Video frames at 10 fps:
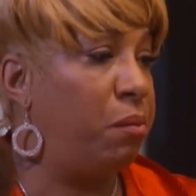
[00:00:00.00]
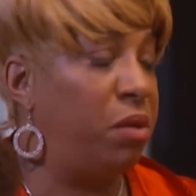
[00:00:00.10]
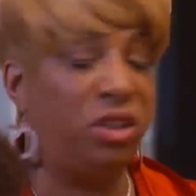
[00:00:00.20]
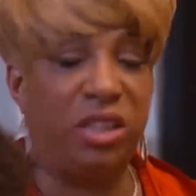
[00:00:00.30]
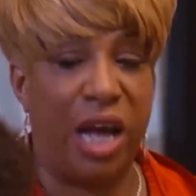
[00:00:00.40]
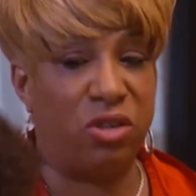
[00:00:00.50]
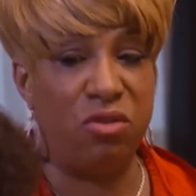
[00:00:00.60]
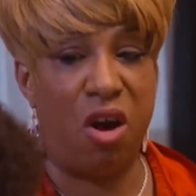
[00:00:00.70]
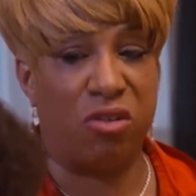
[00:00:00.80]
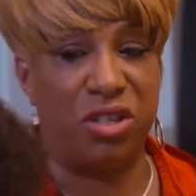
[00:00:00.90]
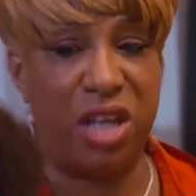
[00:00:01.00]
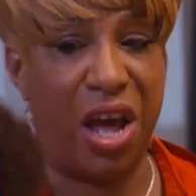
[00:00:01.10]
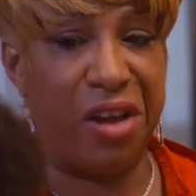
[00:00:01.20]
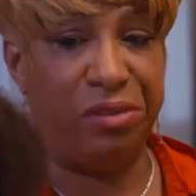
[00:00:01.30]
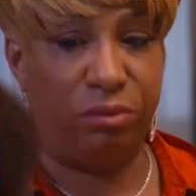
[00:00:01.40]
but she take too long to
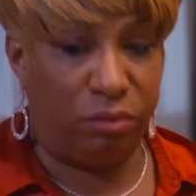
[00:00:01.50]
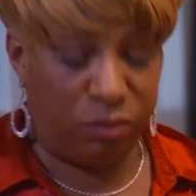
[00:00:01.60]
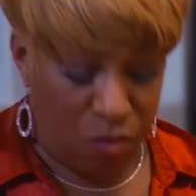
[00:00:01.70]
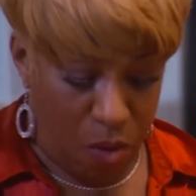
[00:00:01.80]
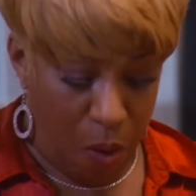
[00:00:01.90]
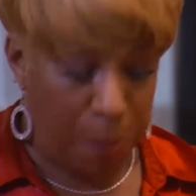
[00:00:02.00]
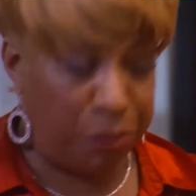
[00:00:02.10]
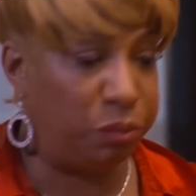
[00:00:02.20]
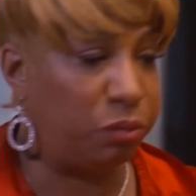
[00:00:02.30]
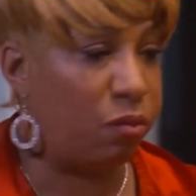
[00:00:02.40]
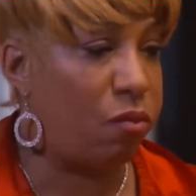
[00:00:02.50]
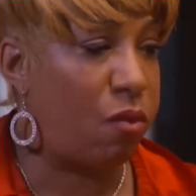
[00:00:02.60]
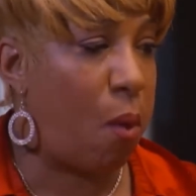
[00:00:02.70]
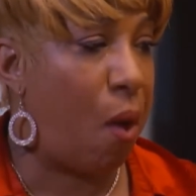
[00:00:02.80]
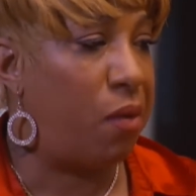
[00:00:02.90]
say
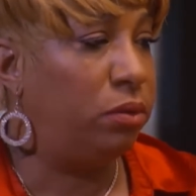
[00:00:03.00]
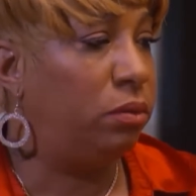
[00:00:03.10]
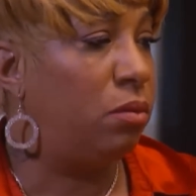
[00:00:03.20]
it.